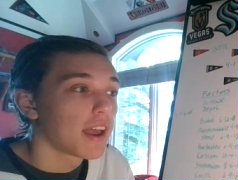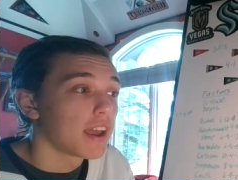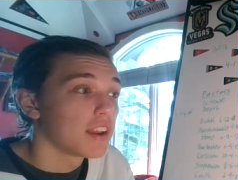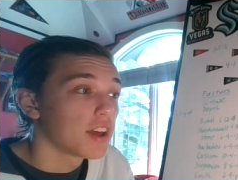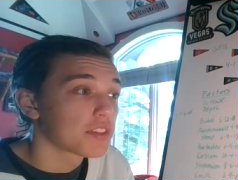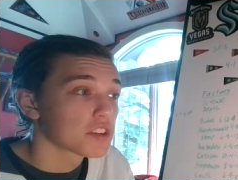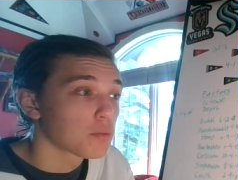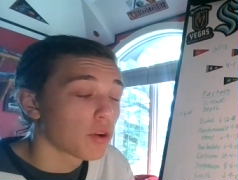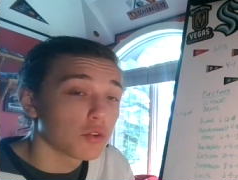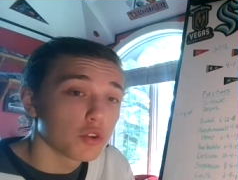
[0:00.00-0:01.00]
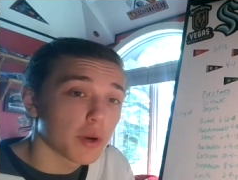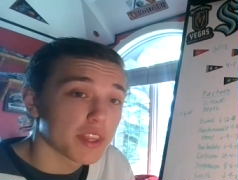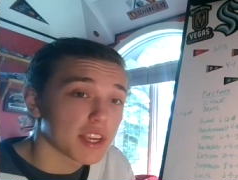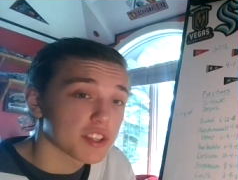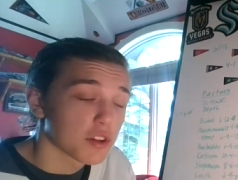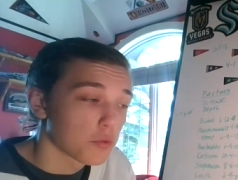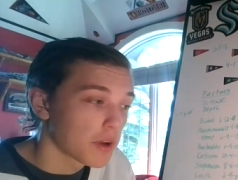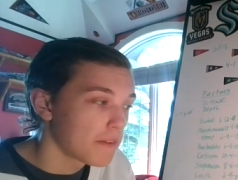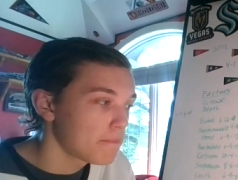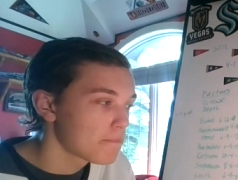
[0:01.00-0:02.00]
And at this point, who do I think is going to
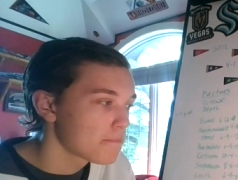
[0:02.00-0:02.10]
win?